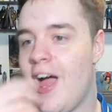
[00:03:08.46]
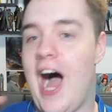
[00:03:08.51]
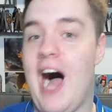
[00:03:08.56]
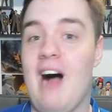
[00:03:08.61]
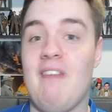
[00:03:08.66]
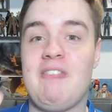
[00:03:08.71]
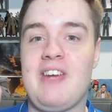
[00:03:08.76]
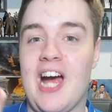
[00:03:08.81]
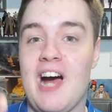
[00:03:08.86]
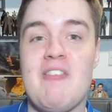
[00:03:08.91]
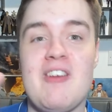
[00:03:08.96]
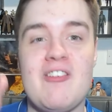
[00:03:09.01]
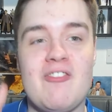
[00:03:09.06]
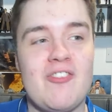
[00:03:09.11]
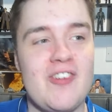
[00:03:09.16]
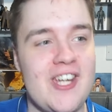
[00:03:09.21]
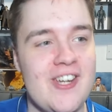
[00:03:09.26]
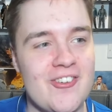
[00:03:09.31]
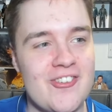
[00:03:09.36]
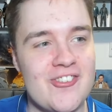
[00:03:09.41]
I'm coming for
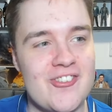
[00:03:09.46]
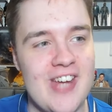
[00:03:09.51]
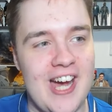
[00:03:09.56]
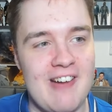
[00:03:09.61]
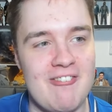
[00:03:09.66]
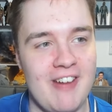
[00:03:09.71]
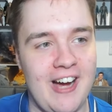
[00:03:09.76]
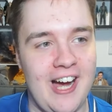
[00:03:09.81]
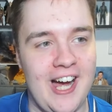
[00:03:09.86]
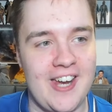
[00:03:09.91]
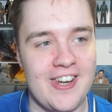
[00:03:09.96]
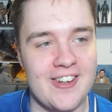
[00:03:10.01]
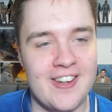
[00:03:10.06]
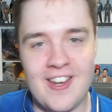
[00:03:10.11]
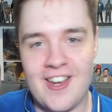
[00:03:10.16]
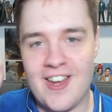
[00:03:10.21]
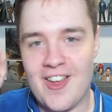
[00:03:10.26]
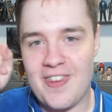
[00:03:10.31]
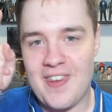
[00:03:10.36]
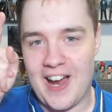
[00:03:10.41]
you, Stefan.
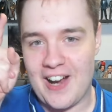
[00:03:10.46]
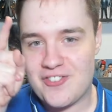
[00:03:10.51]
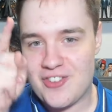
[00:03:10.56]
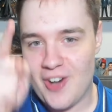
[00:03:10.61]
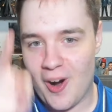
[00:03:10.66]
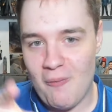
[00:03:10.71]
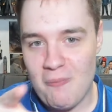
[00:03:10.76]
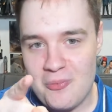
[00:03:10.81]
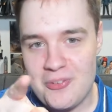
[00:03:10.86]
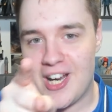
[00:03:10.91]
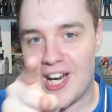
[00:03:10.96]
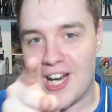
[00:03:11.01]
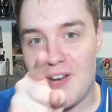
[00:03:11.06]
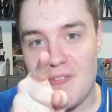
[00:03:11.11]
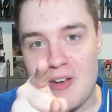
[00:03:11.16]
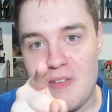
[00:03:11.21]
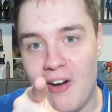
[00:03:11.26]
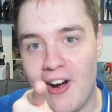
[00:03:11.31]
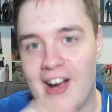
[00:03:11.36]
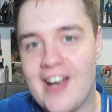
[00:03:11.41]
That job's going to be
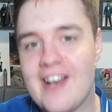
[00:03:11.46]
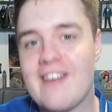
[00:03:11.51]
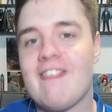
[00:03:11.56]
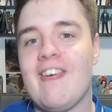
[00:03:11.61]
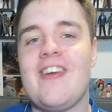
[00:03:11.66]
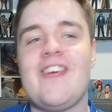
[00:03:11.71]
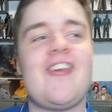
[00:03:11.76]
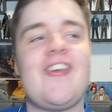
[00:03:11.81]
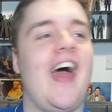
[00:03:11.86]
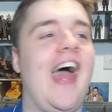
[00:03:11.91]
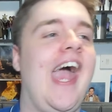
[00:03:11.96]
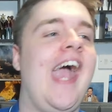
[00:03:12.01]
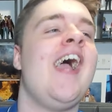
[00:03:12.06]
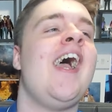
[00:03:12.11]
mine one day.